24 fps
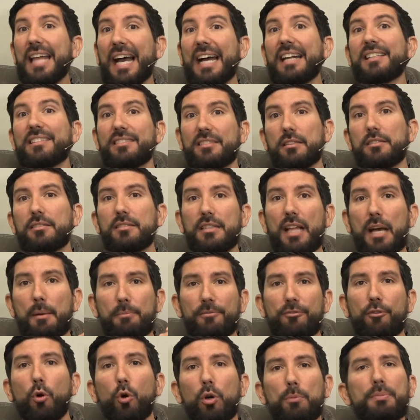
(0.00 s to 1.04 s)
That is a step
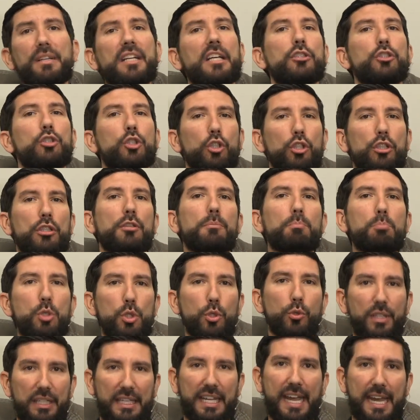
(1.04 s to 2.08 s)
forward because you're
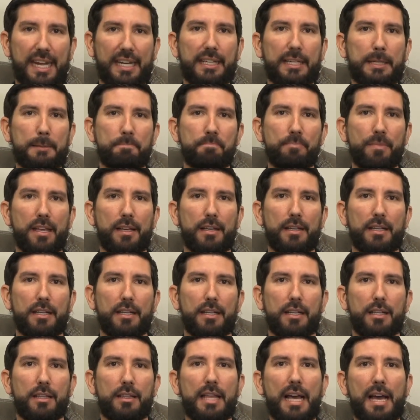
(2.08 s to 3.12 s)
communicating
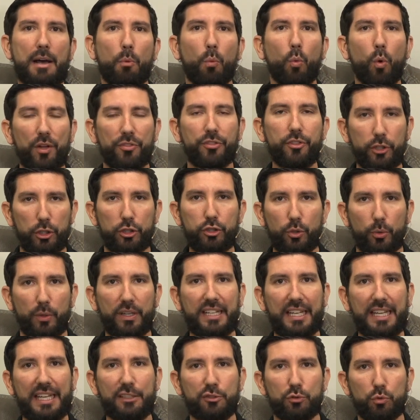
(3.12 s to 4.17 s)
that what they're
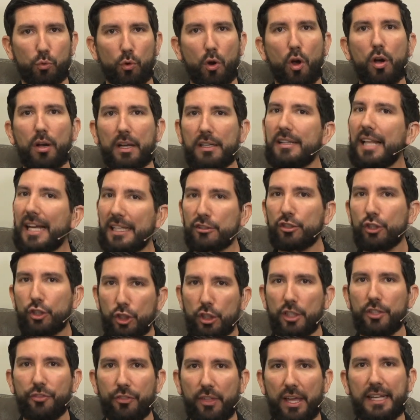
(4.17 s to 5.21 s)
doing is wrong. And that's a
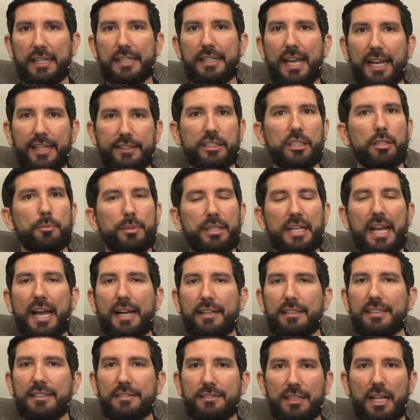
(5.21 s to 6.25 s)
good thing. Catching them in the
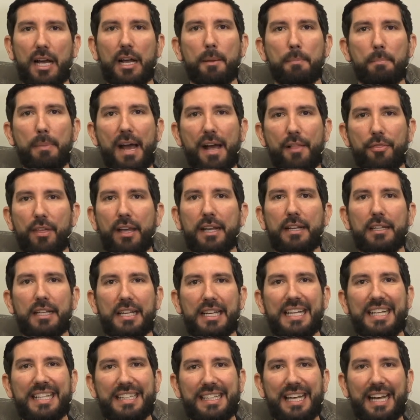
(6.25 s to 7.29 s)
act is not a bad thing.
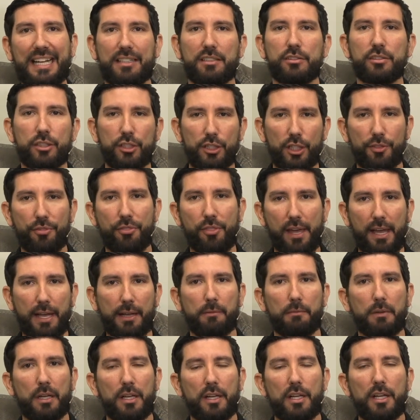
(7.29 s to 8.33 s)
That is a good thing.
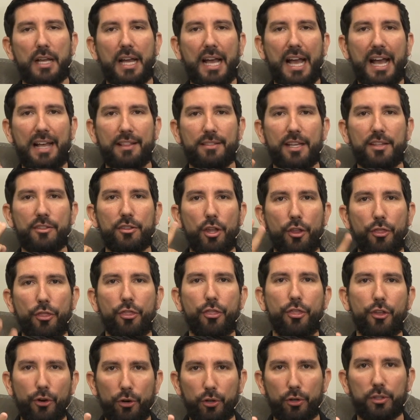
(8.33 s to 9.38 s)
And then the
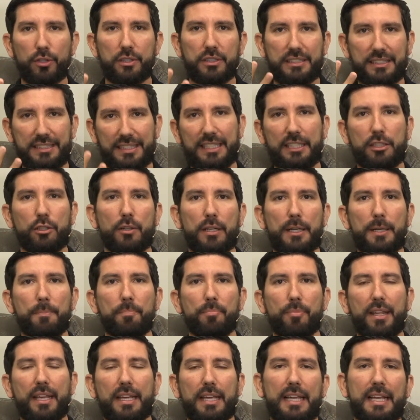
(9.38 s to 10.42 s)
third secret
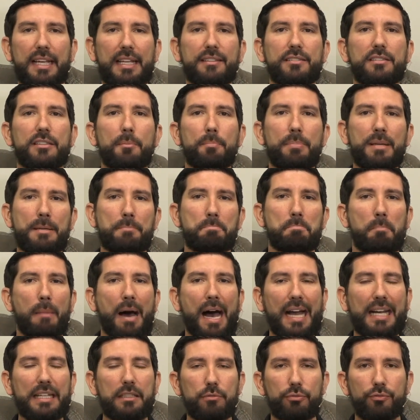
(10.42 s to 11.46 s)
is to be
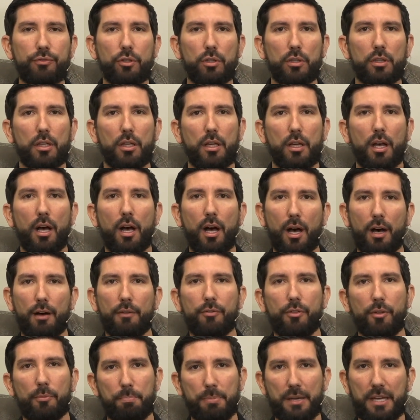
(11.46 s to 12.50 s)
mindful
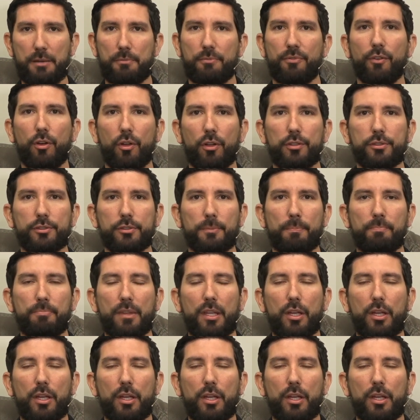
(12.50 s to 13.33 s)
of the pitfalls.